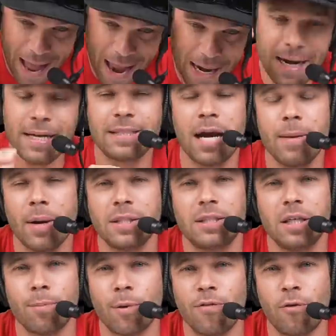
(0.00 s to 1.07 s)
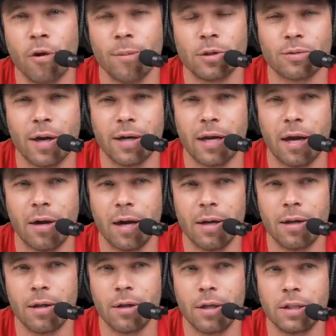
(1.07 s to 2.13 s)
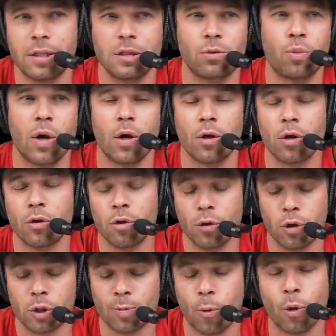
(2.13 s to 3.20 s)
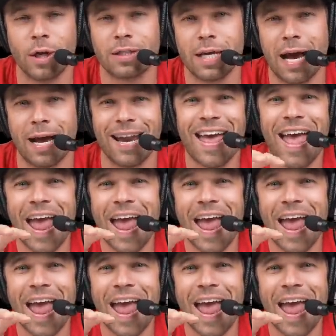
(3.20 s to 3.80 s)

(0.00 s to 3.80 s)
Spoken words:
anytime I see a performance right now, this is where the sport is at.